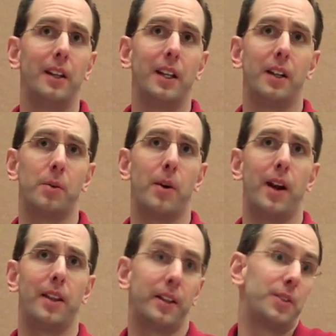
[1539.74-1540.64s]
in a
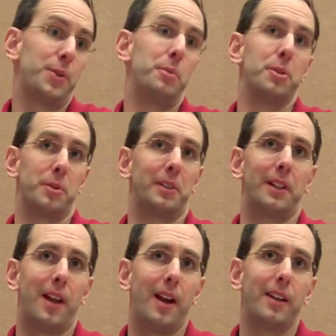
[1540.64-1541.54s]
way that consumers really
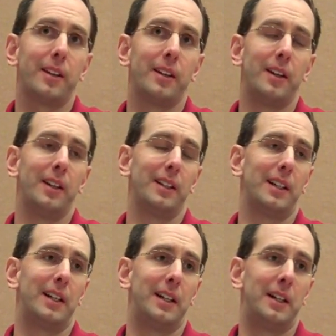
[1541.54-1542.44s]
like,
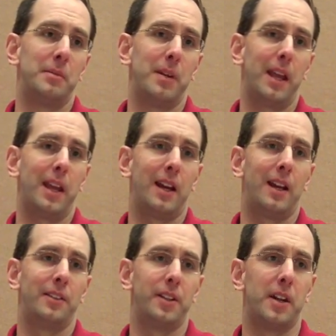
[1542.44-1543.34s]

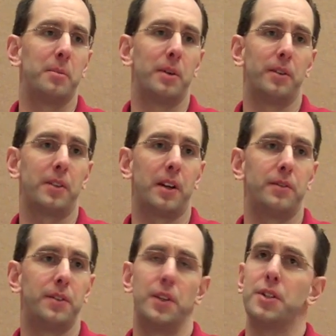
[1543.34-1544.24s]
and the number of kind of
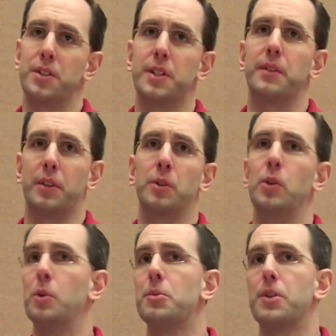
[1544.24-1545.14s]
divisions and different
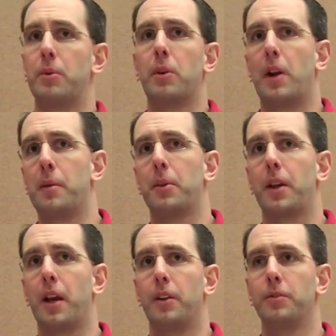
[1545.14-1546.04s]
groups that we were able to
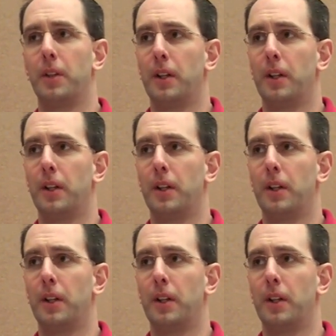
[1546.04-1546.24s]
kind of